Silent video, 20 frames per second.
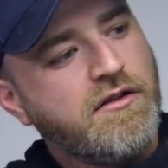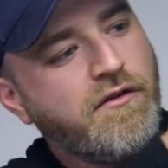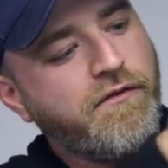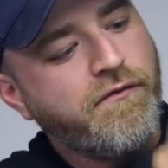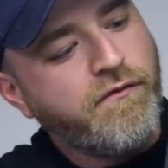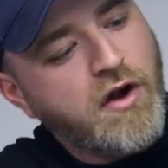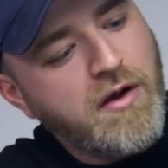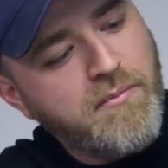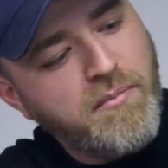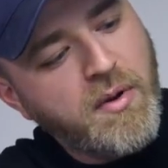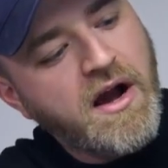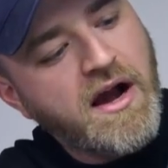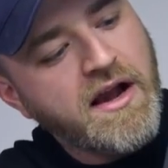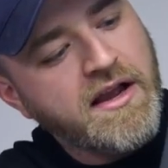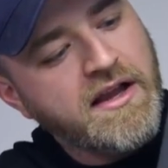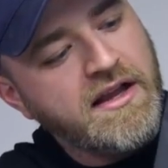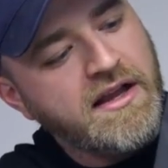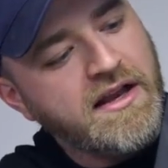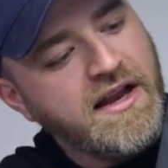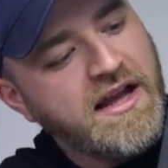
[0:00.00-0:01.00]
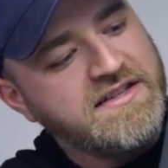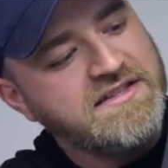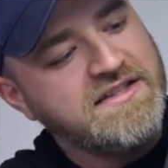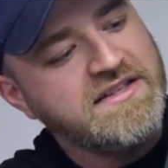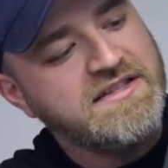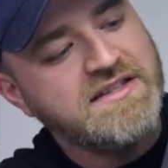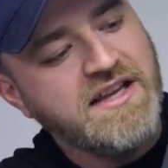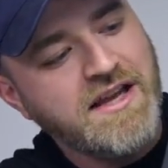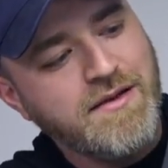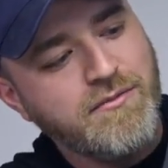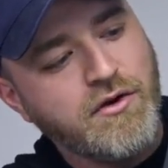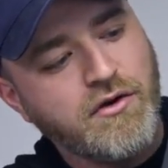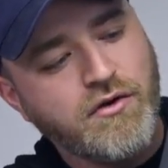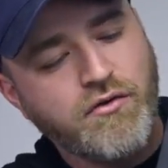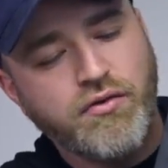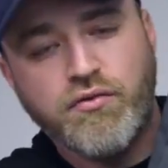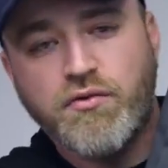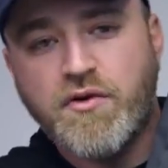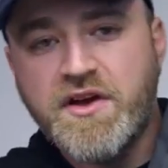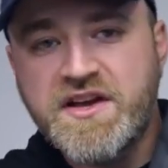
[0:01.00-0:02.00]
The front pocket has the same
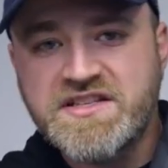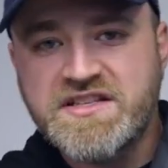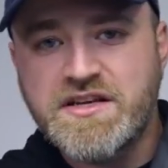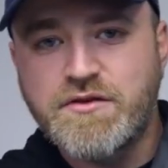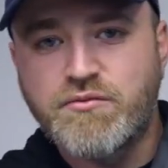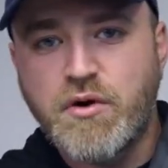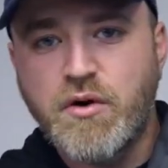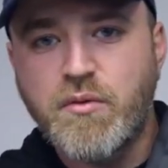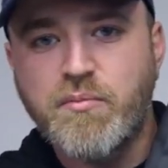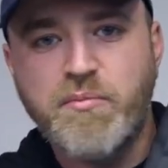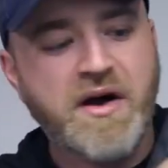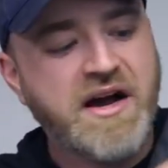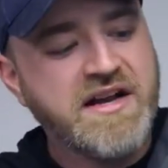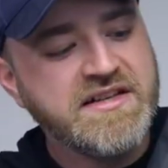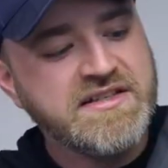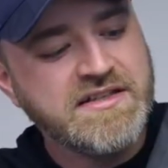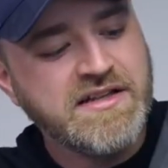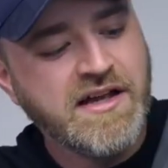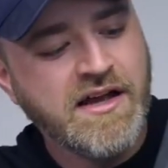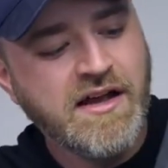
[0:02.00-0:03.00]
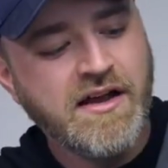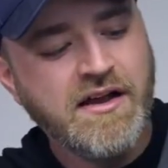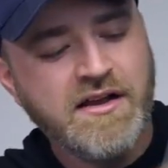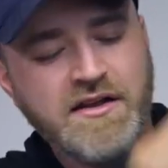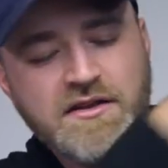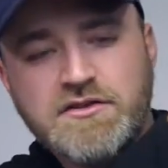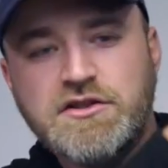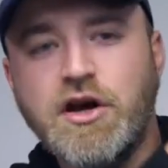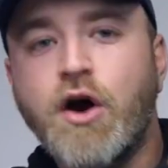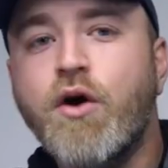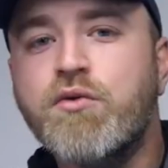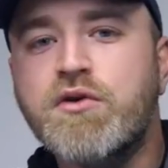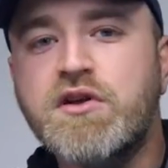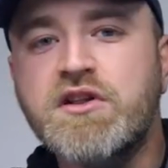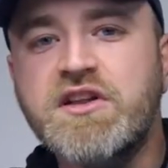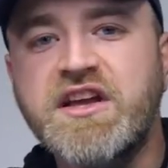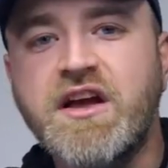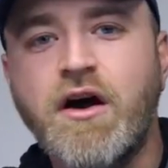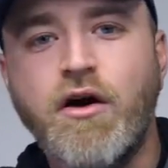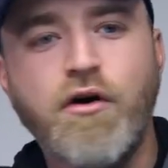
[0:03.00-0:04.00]
crazy robust,
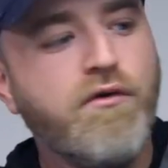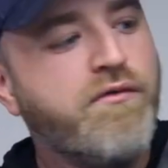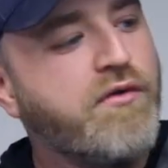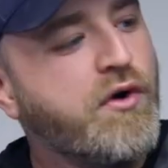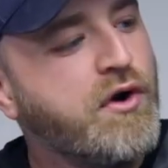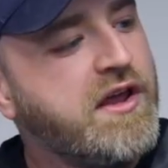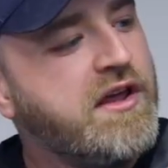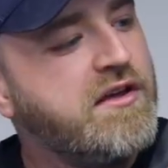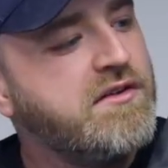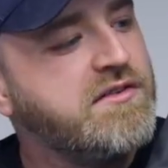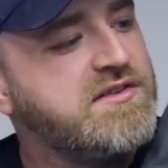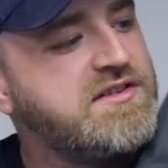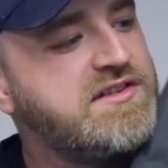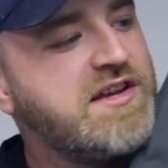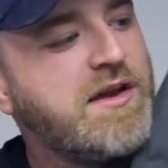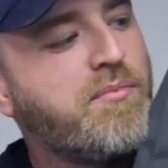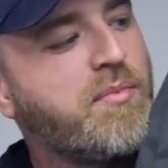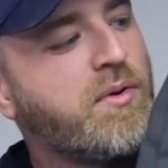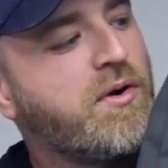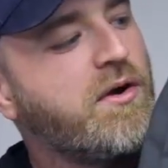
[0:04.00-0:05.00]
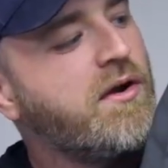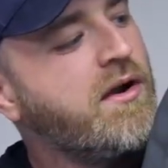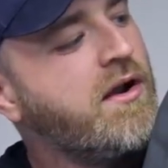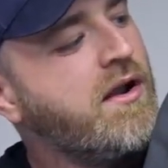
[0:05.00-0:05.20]
totally overkill zipper.